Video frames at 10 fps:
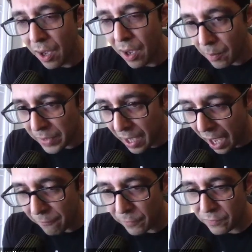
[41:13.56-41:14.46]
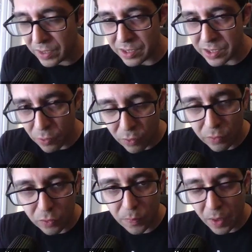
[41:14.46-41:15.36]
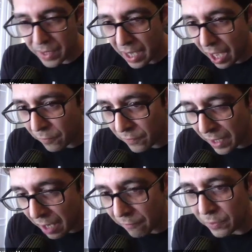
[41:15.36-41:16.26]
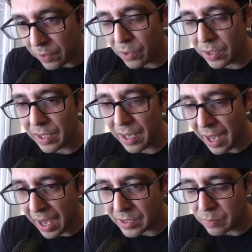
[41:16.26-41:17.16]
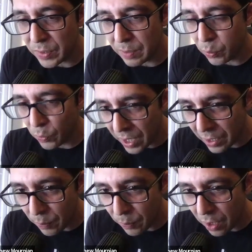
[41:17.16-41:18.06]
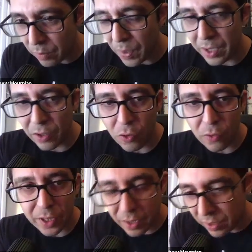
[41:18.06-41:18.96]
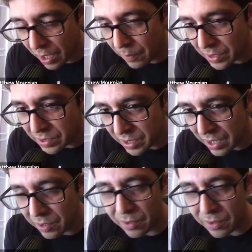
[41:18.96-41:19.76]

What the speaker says: On behalf of this soul group, on behalf of everyone that has been preyed upon by Corey Goode, and I'm going to say their